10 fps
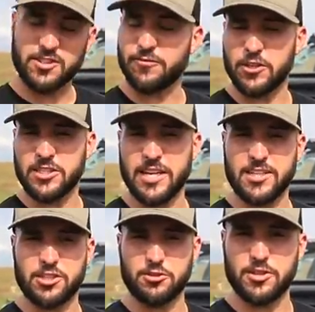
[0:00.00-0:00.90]
was the first day
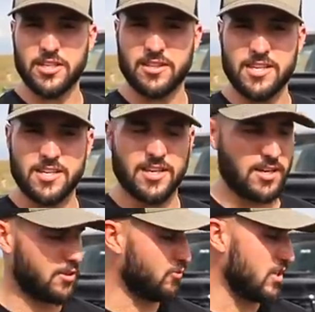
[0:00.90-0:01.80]
shooting the
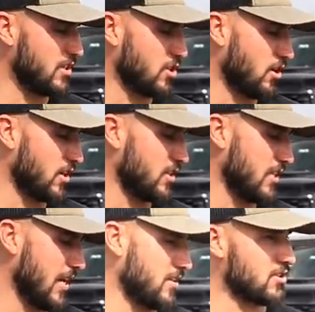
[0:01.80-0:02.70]
3D targets
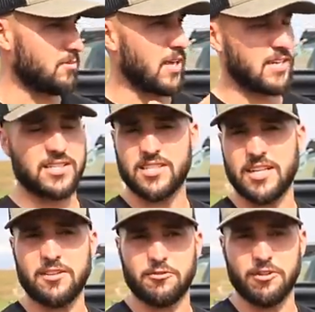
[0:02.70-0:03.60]
at some like
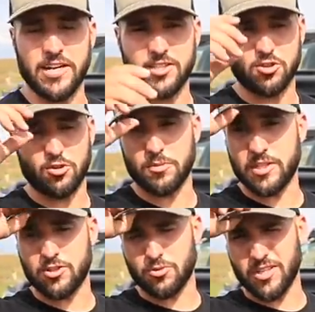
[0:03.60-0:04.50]
extended range.
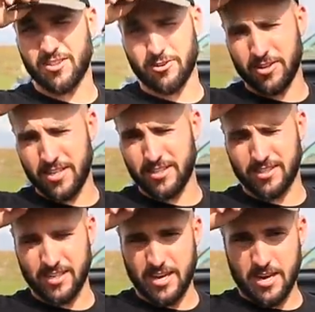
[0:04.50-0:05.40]
Normally 20-30
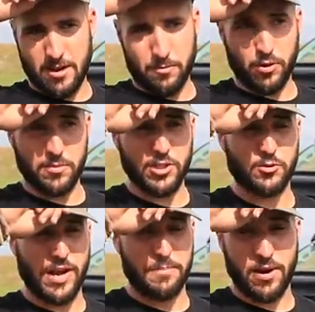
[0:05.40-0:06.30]
is pretty much
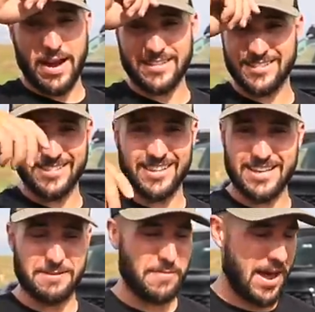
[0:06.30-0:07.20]
what I practice in
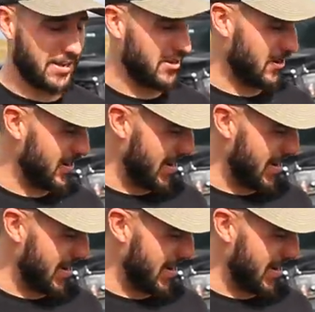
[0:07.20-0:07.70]
like the backyard